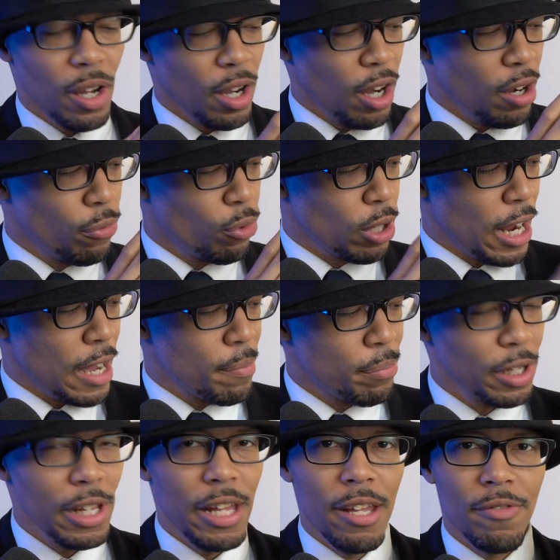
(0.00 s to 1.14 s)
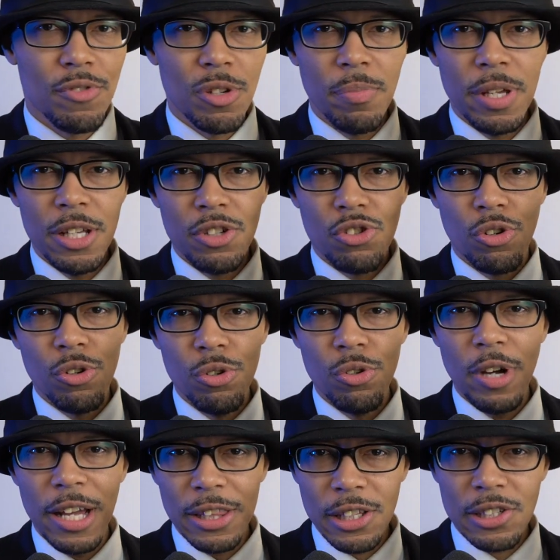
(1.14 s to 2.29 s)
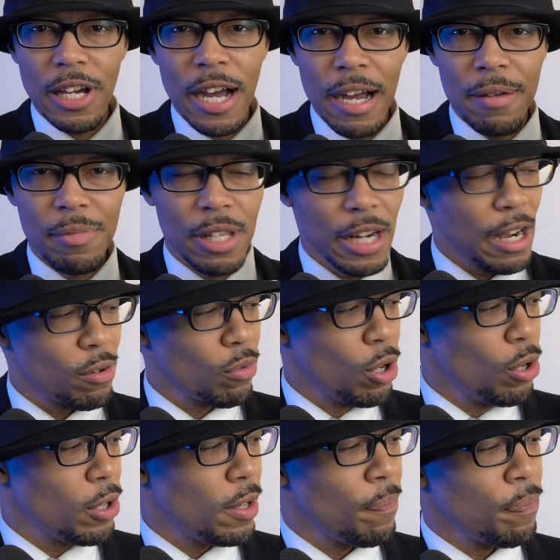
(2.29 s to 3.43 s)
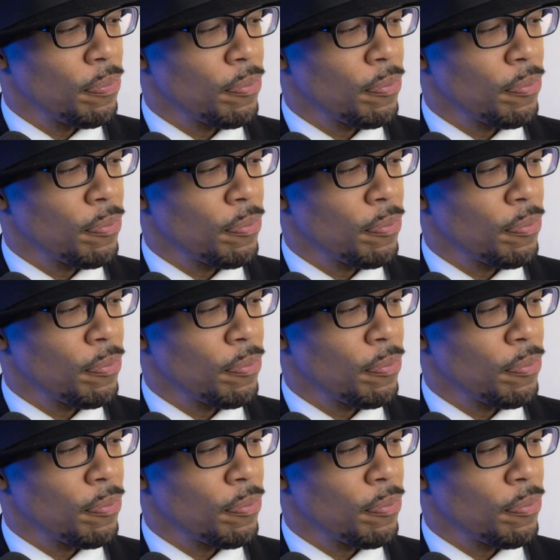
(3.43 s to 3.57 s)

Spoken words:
of what I believe to be true at the time that I wrote it.